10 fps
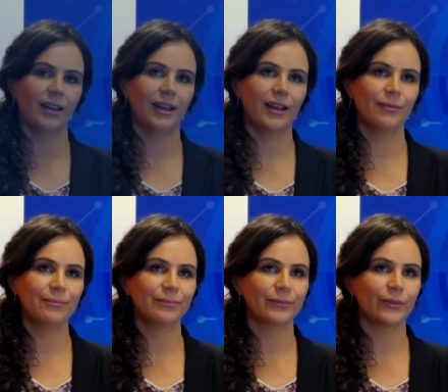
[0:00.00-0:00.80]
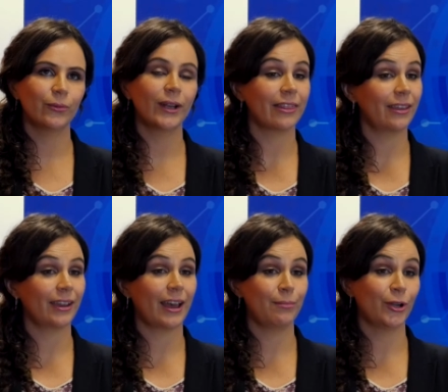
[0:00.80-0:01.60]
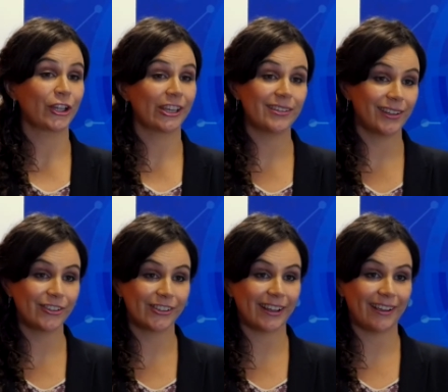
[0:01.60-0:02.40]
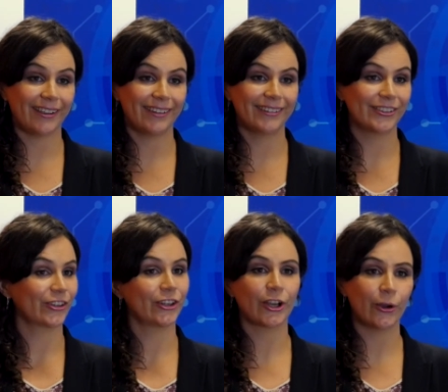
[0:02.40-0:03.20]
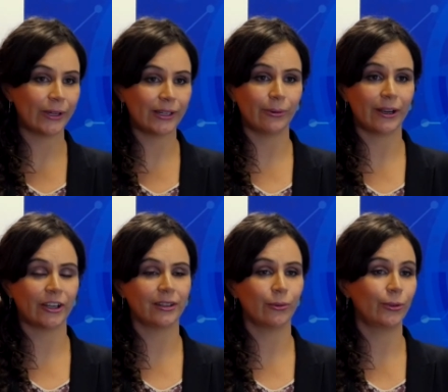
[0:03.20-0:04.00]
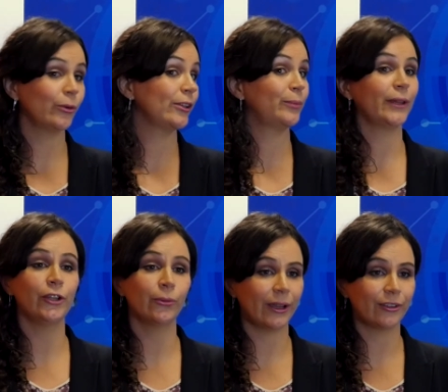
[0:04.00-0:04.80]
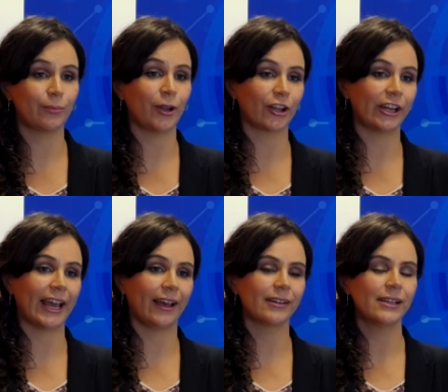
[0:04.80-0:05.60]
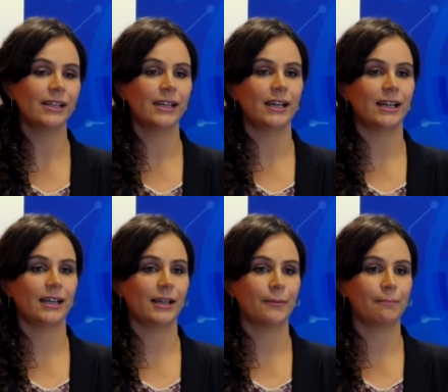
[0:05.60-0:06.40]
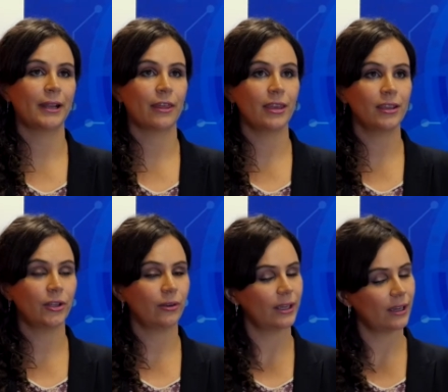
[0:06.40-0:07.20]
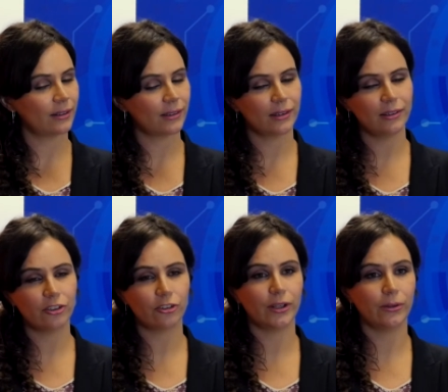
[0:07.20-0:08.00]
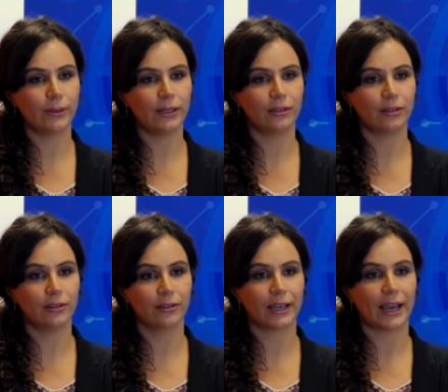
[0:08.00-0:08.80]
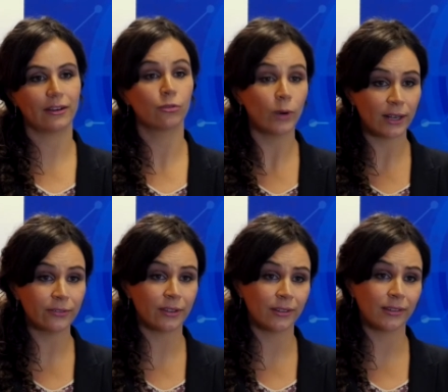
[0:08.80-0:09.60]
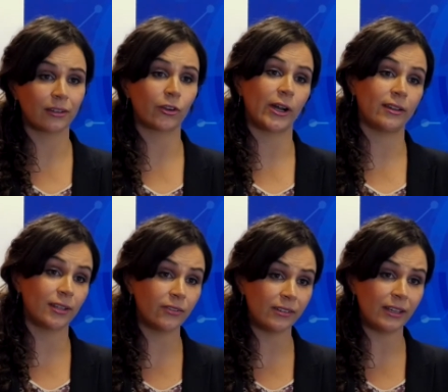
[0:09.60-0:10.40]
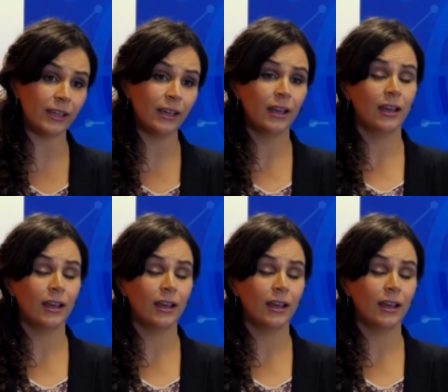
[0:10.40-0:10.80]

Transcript: Um, well, I think ad blocking is here to stay. It's not going to go anywhere, and there will always be a new way to block an ad. Um, but I think, you know, again, as an industry, we need to look at relevance and creativity.